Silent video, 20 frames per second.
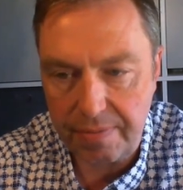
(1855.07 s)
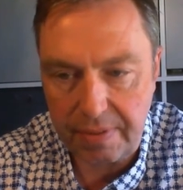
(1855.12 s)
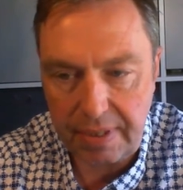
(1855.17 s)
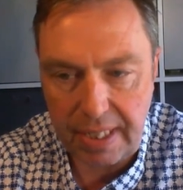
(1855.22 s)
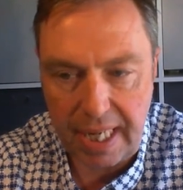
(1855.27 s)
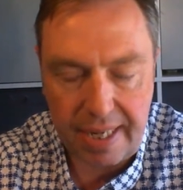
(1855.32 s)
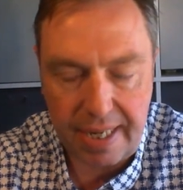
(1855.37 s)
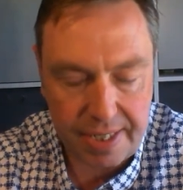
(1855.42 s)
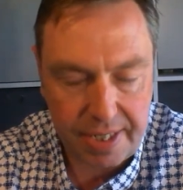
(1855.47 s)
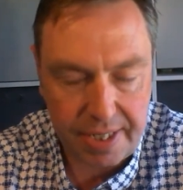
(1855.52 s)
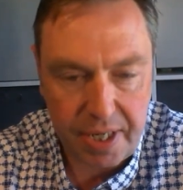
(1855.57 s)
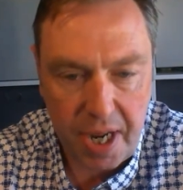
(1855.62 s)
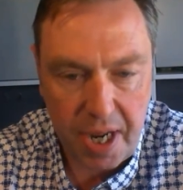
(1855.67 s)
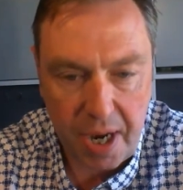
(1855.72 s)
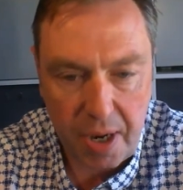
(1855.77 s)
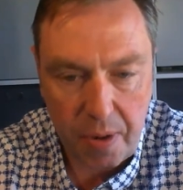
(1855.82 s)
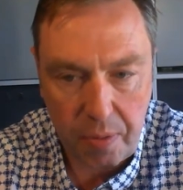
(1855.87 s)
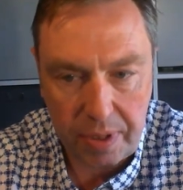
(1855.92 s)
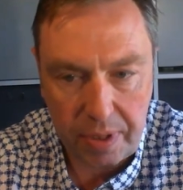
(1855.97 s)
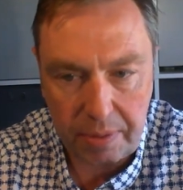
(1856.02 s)
Let us
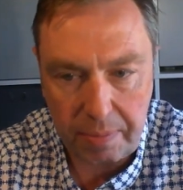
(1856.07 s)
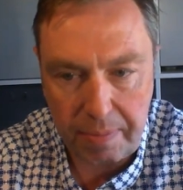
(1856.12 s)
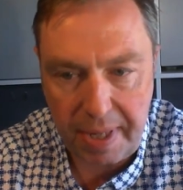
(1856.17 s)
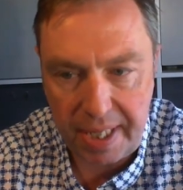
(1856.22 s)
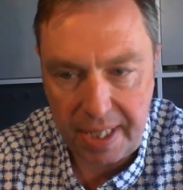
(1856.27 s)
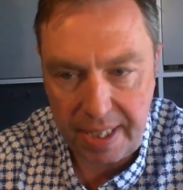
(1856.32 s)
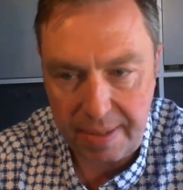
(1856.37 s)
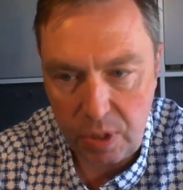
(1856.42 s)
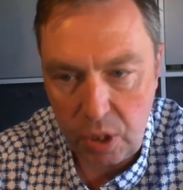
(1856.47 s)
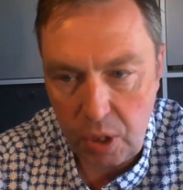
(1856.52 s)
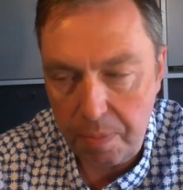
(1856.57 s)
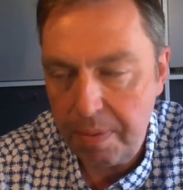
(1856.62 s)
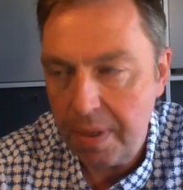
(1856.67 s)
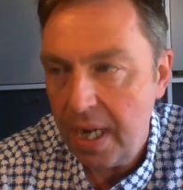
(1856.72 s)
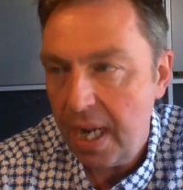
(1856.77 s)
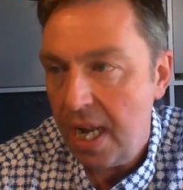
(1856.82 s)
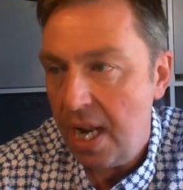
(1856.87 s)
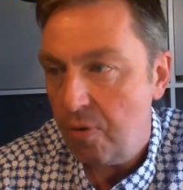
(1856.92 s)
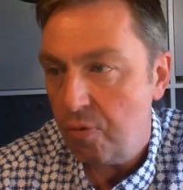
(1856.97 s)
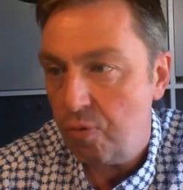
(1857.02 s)
know, we'll pick them up.
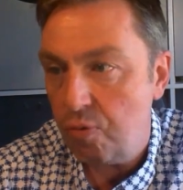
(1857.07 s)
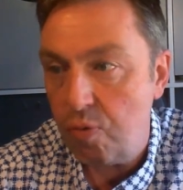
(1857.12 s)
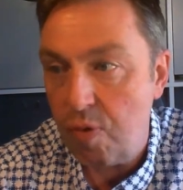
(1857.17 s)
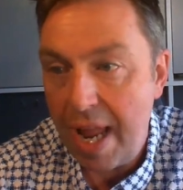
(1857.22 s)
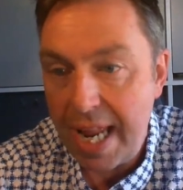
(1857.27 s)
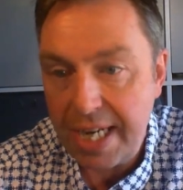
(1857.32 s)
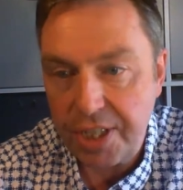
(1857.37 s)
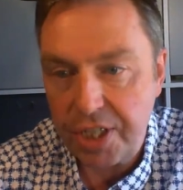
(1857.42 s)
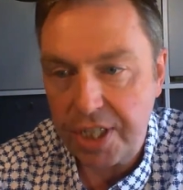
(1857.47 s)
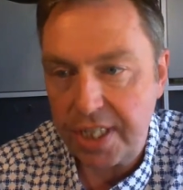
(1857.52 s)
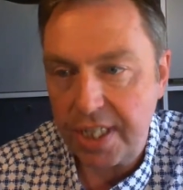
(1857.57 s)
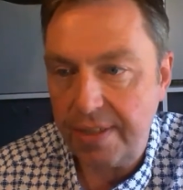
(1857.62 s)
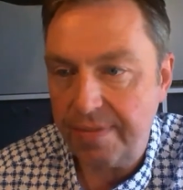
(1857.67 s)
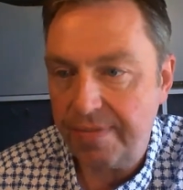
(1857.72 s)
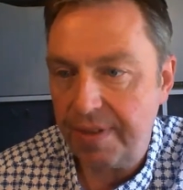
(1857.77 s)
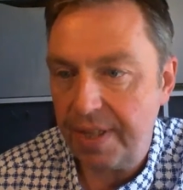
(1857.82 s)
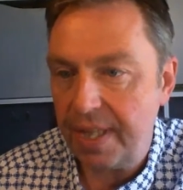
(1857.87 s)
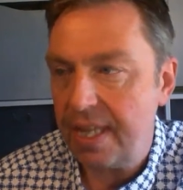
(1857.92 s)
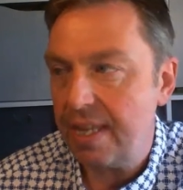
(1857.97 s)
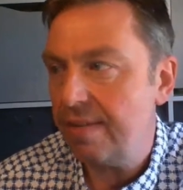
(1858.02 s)
Register for
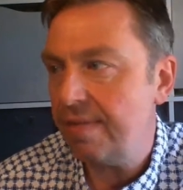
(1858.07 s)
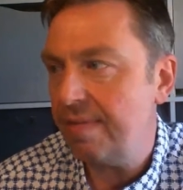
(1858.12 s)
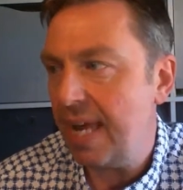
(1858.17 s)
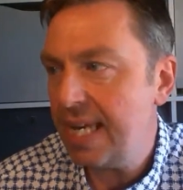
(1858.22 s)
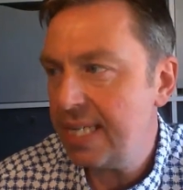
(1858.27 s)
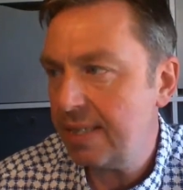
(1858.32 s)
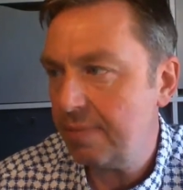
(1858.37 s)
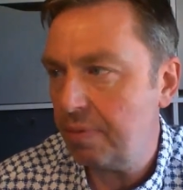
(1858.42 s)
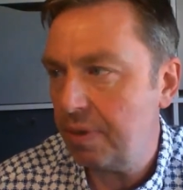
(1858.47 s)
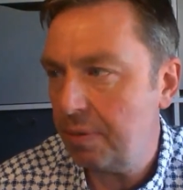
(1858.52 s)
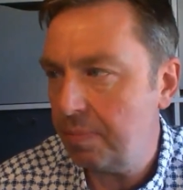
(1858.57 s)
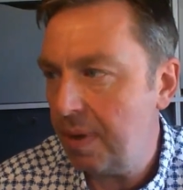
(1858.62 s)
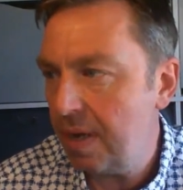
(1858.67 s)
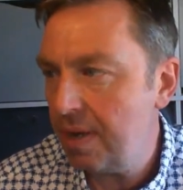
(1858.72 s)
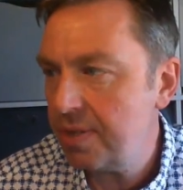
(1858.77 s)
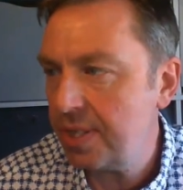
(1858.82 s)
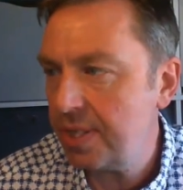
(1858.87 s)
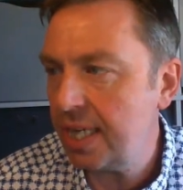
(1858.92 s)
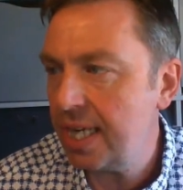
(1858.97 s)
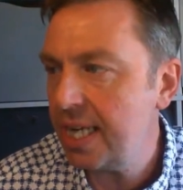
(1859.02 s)
the event. We'll
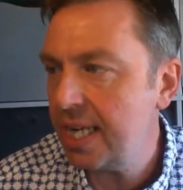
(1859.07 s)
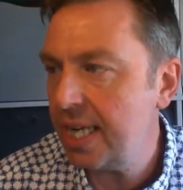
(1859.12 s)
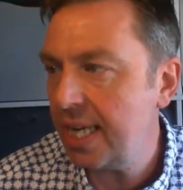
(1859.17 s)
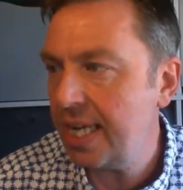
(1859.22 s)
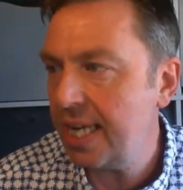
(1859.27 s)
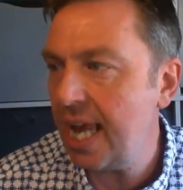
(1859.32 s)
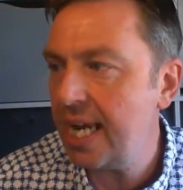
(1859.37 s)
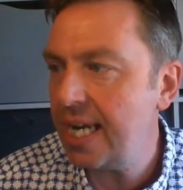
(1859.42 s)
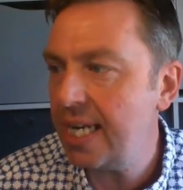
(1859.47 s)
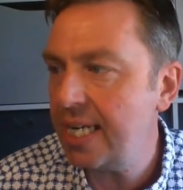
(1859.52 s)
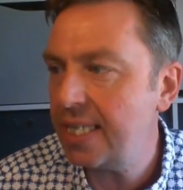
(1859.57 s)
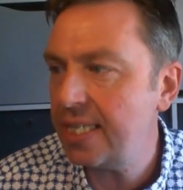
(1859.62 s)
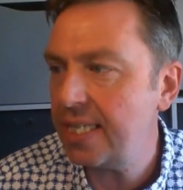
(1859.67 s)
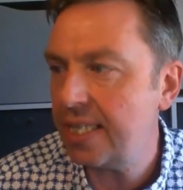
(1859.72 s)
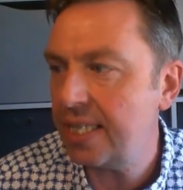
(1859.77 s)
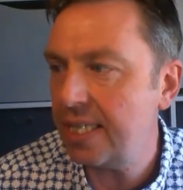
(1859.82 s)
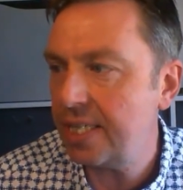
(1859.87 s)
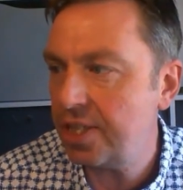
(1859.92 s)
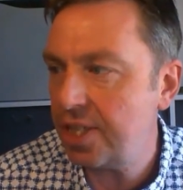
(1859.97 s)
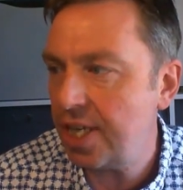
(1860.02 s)
post the link again into
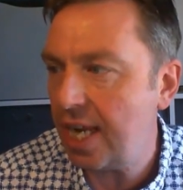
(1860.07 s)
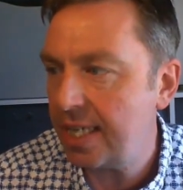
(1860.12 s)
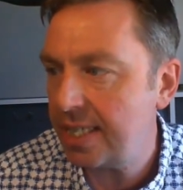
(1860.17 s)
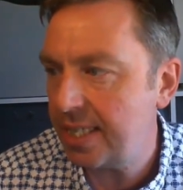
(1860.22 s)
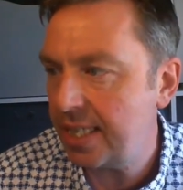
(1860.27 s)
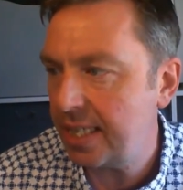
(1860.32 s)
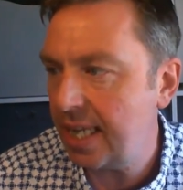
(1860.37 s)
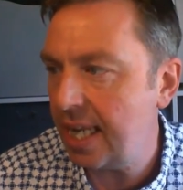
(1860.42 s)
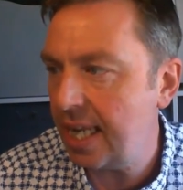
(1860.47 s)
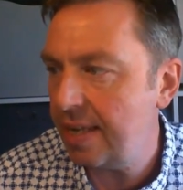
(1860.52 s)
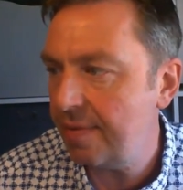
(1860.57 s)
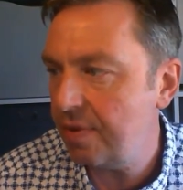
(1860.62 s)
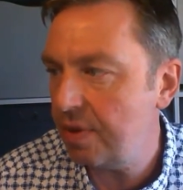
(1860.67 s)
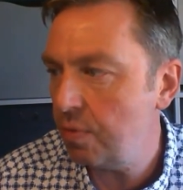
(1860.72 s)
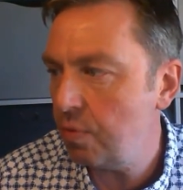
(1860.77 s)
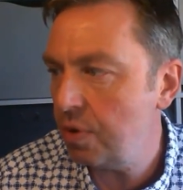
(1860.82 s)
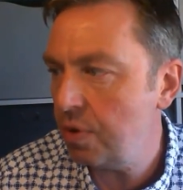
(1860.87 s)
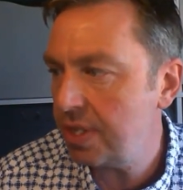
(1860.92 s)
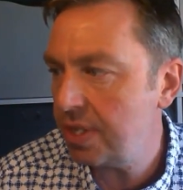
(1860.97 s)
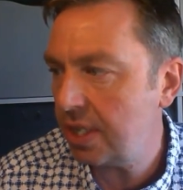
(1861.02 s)
the chat again if you
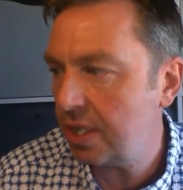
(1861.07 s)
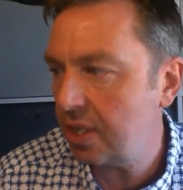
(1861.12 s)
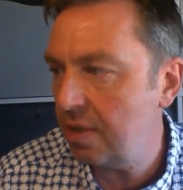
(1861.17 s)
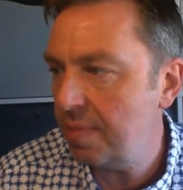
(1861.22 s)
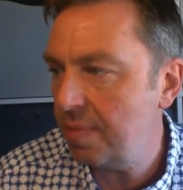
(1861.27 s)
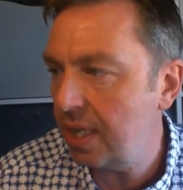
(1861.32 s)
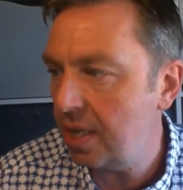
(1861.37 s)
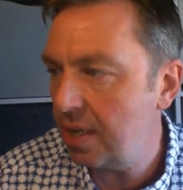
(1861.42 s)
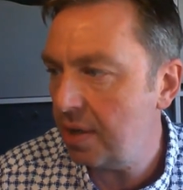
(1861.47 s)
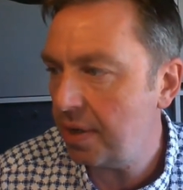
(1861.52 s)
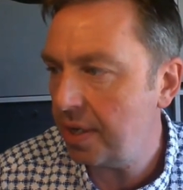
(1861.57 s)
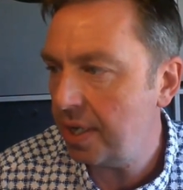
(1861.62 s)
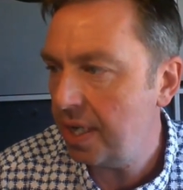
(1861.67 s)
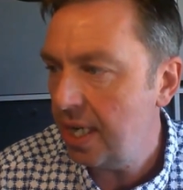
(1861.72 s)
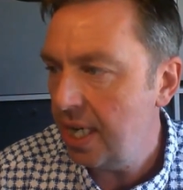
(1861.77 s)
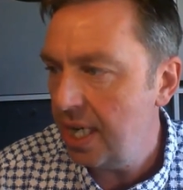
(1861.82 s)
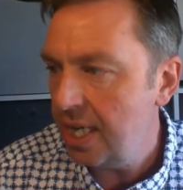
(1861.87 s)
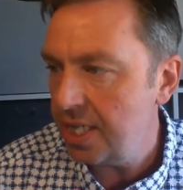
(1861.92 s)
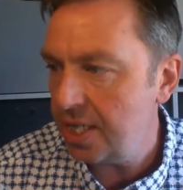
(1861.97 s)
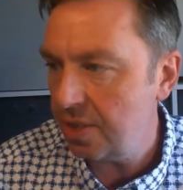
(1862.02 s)
want to come along
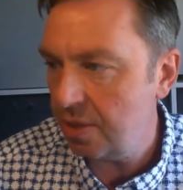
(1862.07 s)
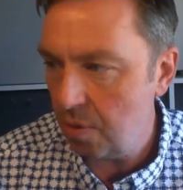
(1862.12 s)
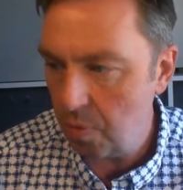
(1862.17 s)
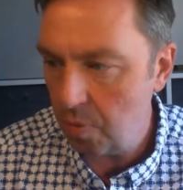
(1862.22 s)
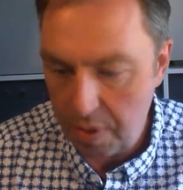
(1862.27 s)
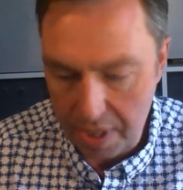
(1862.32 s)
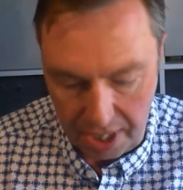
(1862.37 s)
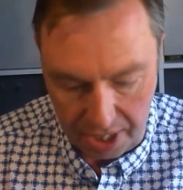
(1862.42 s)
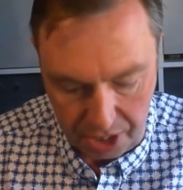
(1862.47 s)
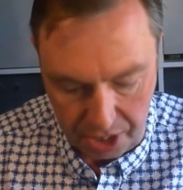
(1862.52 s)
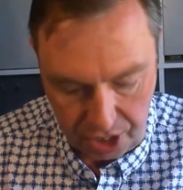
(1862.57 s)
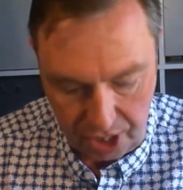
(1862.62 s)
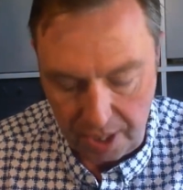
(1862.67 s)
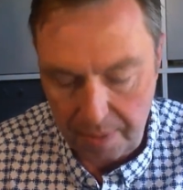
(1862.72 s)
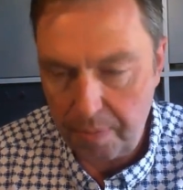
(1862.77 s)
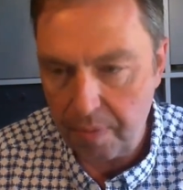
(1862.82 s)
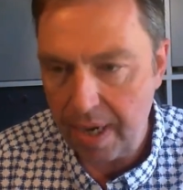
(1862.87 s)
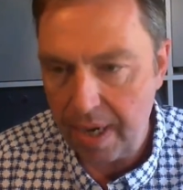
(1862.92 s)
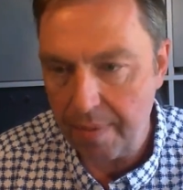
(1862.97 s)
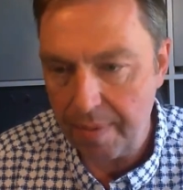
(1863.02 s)
to a workshop
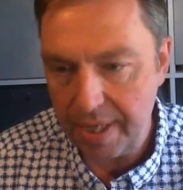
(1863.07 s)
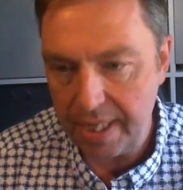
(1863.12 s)
where we